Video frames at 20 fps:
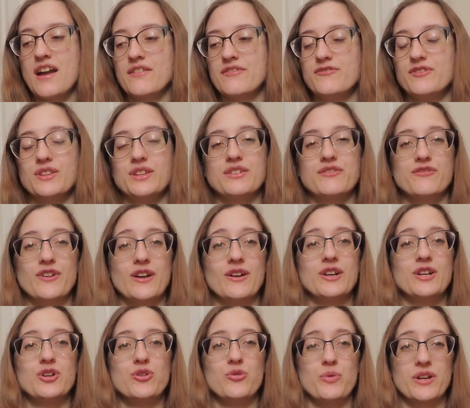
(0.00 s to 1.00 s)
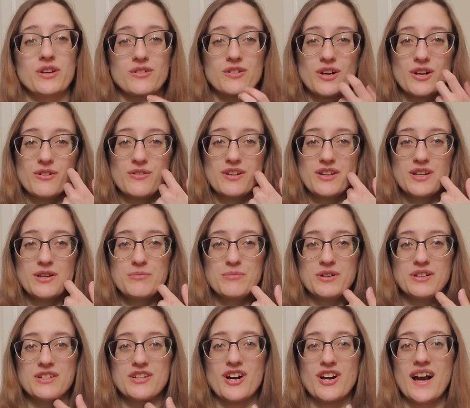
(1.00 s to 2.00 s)
feeling very queer coded
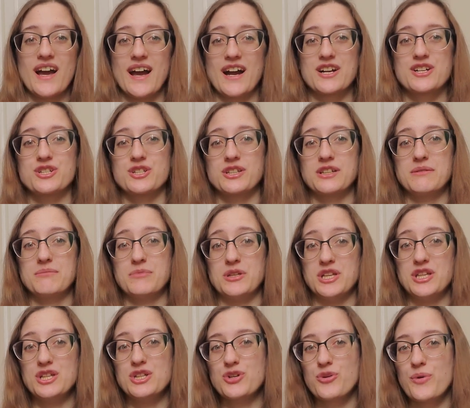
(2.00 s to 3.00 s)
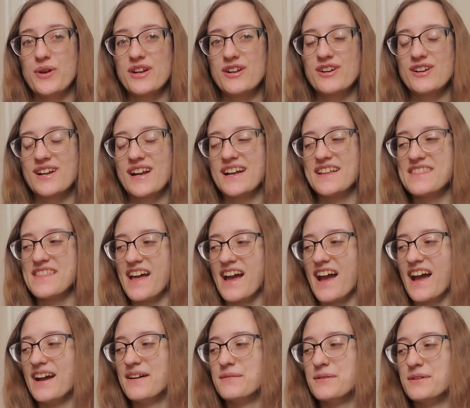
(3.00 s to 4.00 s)
but not actually being queer, and
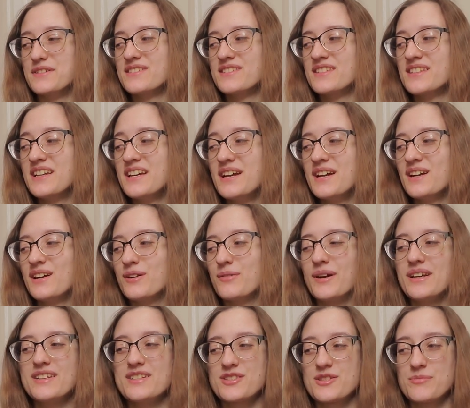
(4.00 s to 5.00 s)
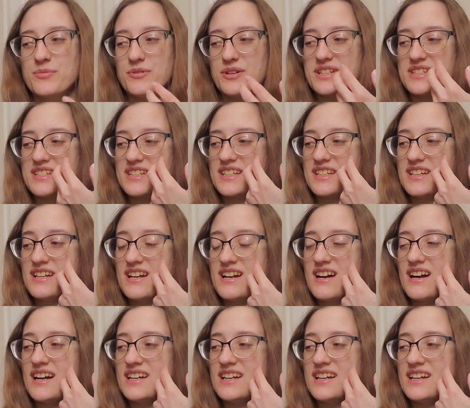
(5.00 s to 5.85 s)
that was quite disappointing.